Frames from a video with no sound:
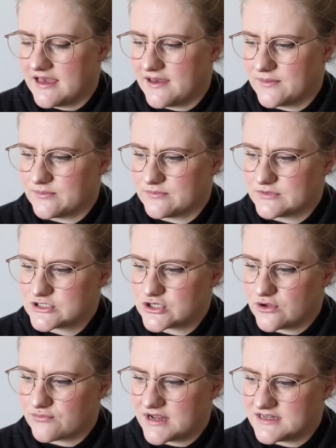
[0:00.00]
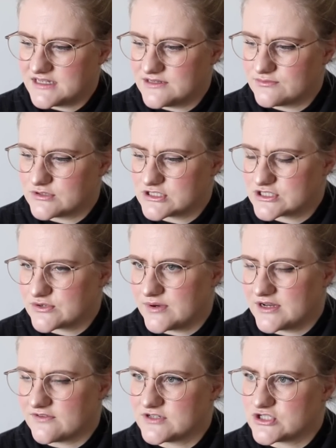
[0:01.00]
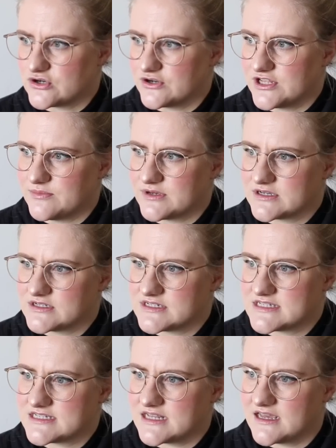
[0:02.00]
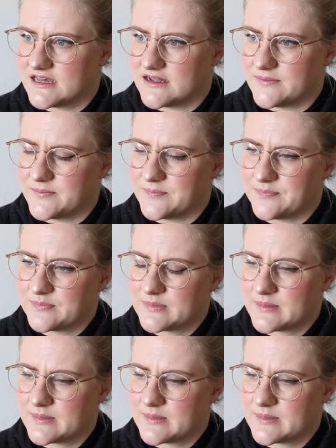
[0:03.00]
Which already was quite of a journey because, you